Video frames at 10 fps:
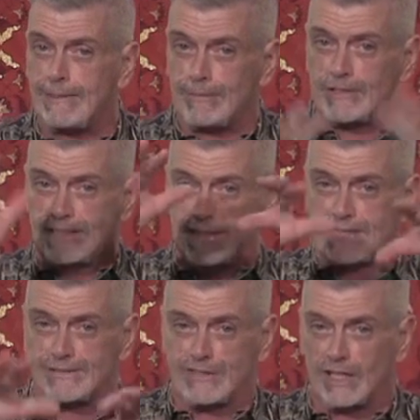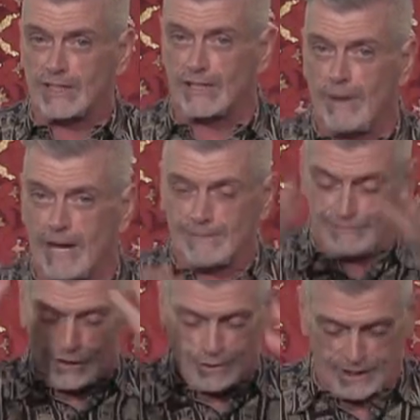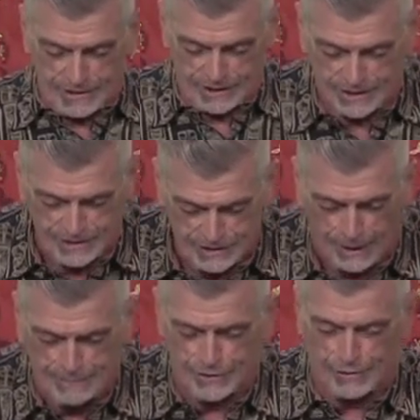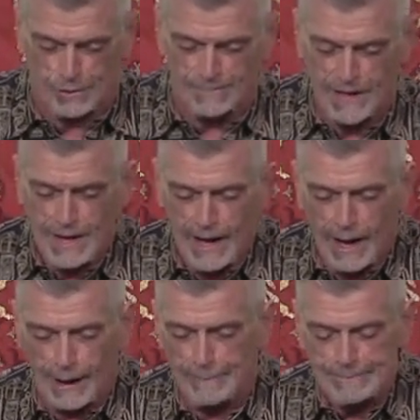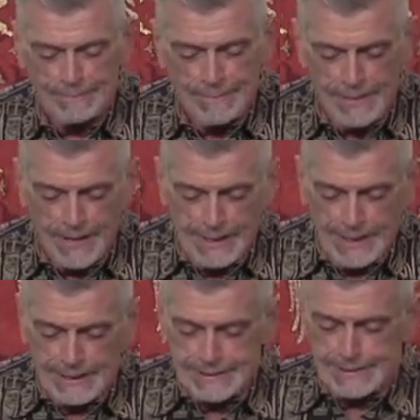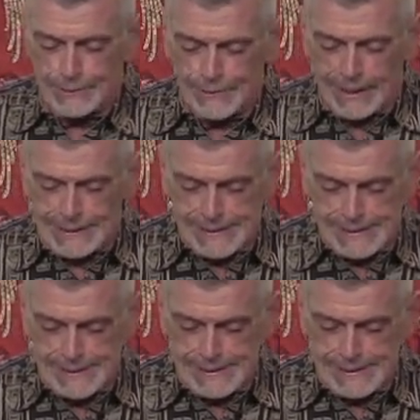and keep those things that have sunk to the bottom floating to the top of the soup. Um, so, uh,